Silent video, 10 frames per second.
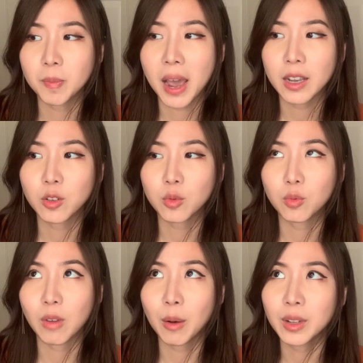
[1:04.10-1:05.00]
past
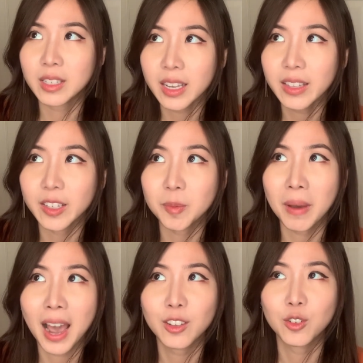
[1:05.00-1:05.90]

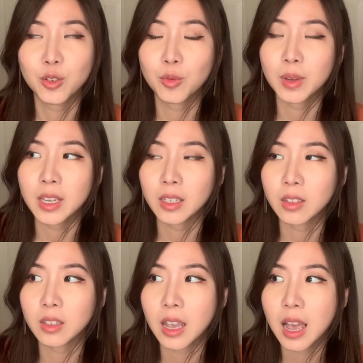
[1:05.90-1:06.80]
2
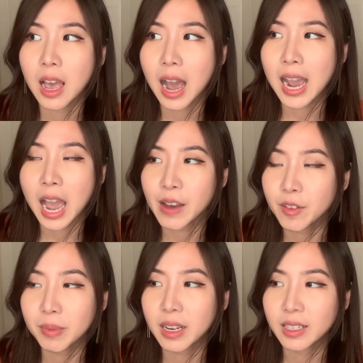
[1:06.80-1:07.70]
weeks, I
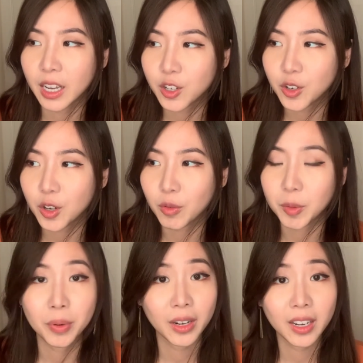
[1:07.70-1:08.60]
haven't been intentional
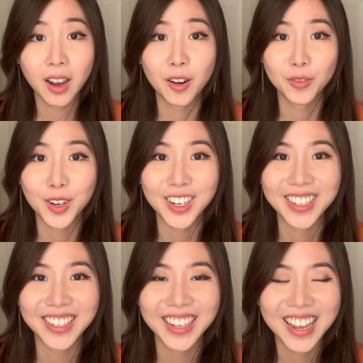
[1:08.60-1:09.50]
with putting God
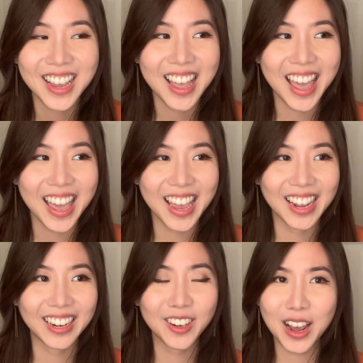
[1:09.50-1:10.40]
first.
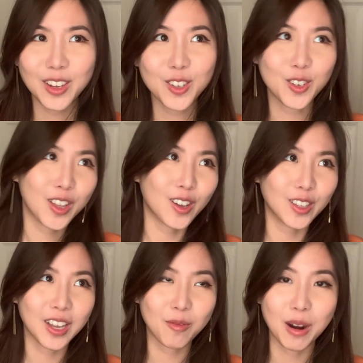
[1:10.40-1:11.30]
And, you know, I used to do that all
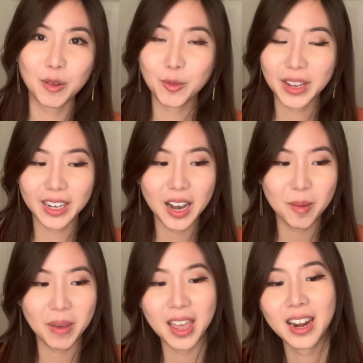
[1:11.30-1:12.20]
the time where I would wake
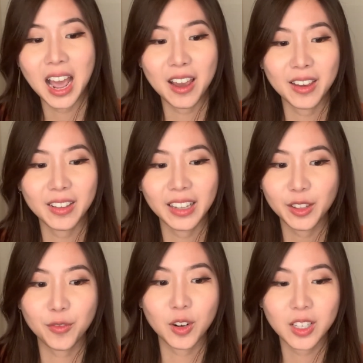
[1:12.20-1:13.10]
up and I, like,
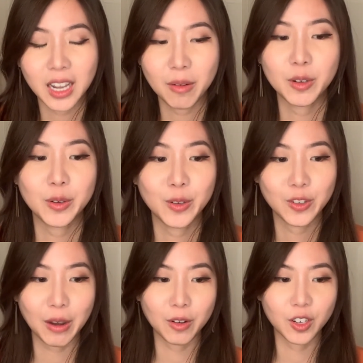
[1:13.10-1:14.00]
the first thing I would do
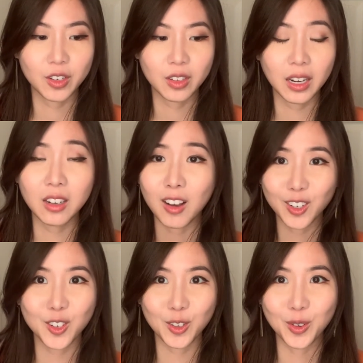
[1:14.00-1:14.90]
is I would just
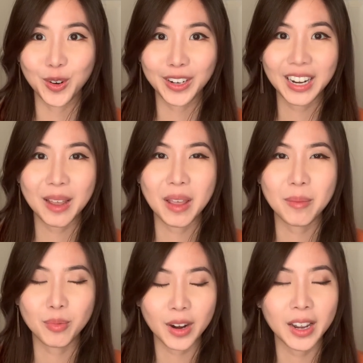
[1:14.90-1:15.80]
acknowledge the Lord
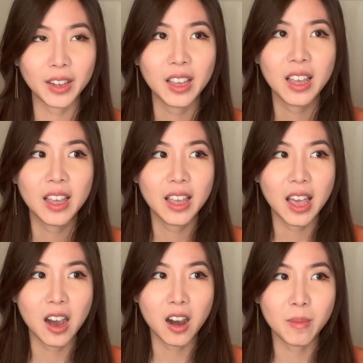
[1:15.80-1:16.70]
and pray,
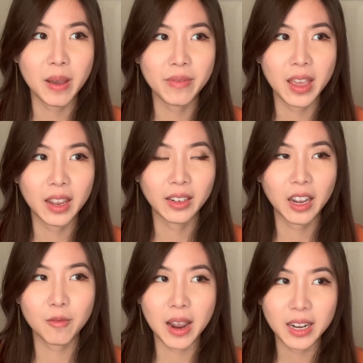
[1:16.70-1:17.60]
and then
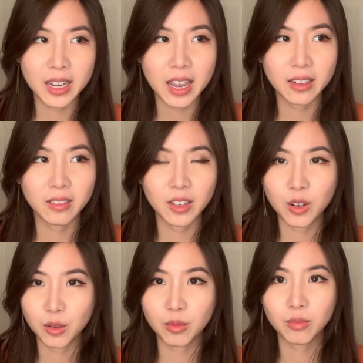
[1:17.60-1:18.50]
get ready and, you
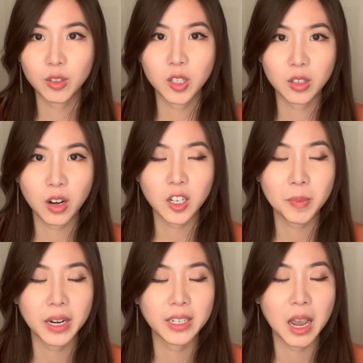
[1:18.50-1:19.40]
know, start
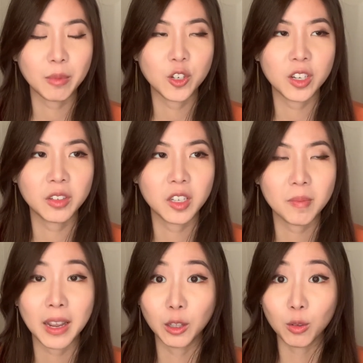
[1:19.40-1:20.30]
spending time with Jesus,
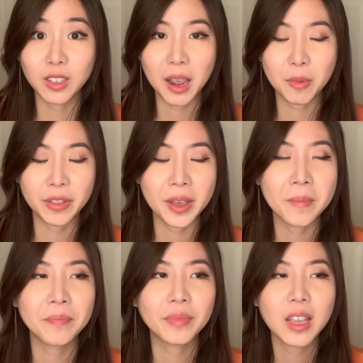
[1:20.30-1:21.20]
my alone time with
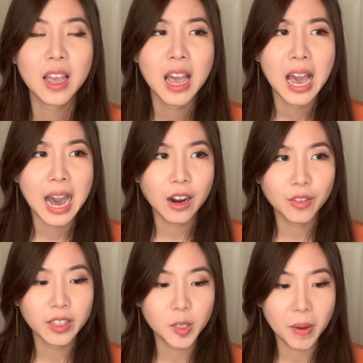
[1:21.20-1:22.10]
him.
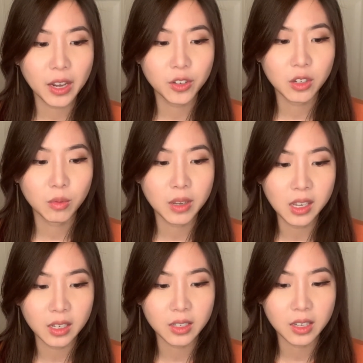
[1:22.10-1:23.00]
However, these past 2
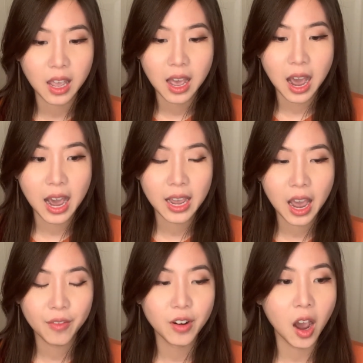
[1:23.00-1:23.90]
weeks, I
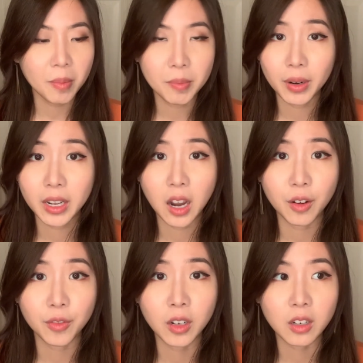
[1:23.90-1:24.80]
have not been putting
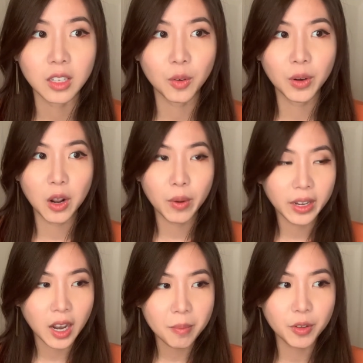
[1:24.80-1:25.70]
God first. Like when I
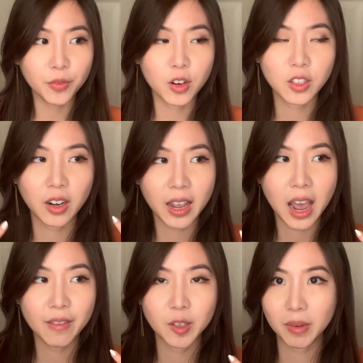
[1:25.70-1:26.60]
wake up, the first thought I
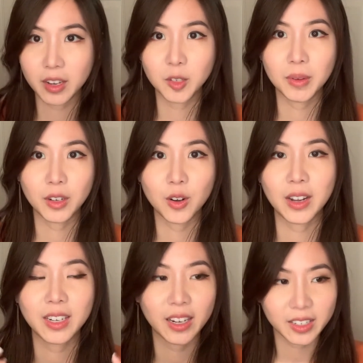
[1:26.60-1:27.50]
have is my husband. You know,
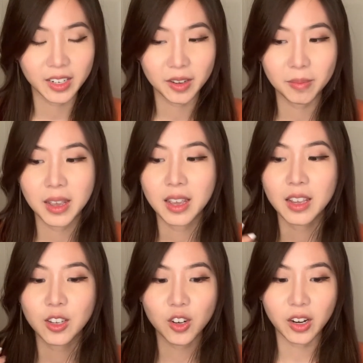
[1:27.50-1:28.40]
I text him,
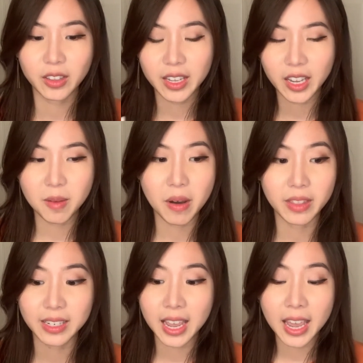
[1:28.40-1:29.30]
start thinking about
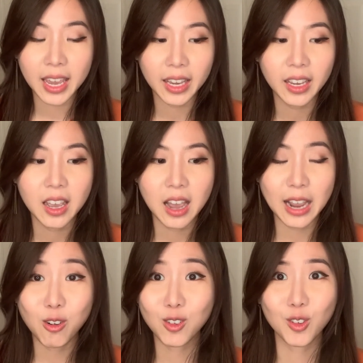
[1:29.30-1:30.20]
the day,
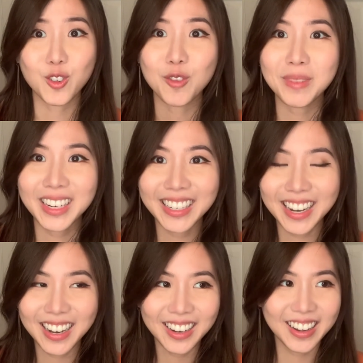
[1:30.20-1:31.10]
I go on social
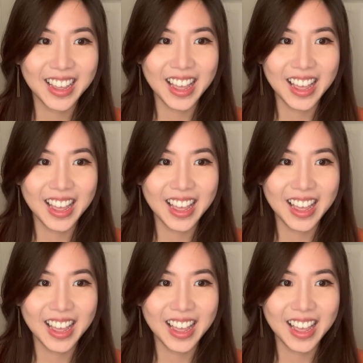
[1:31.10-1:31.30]
media,